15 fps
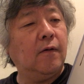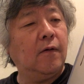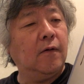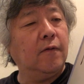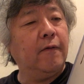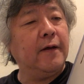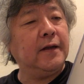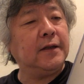
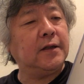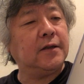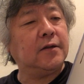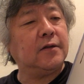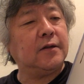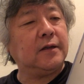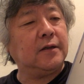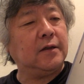
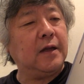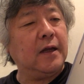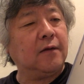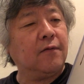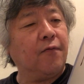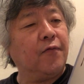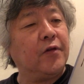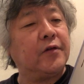always
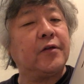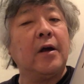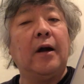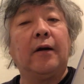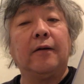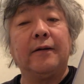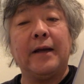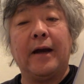taken this
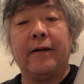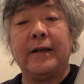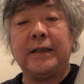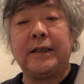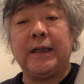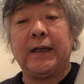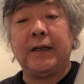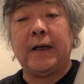
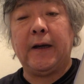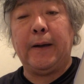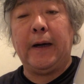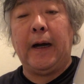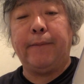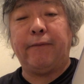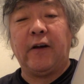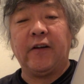realistic
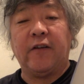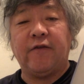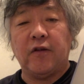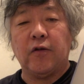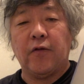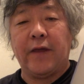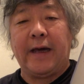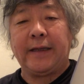point of
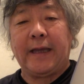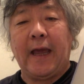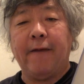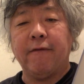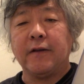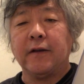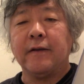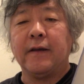view that
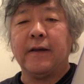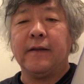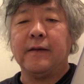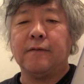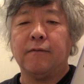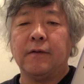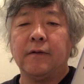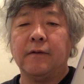everything in
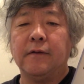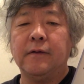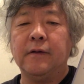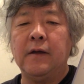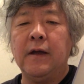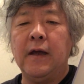this world,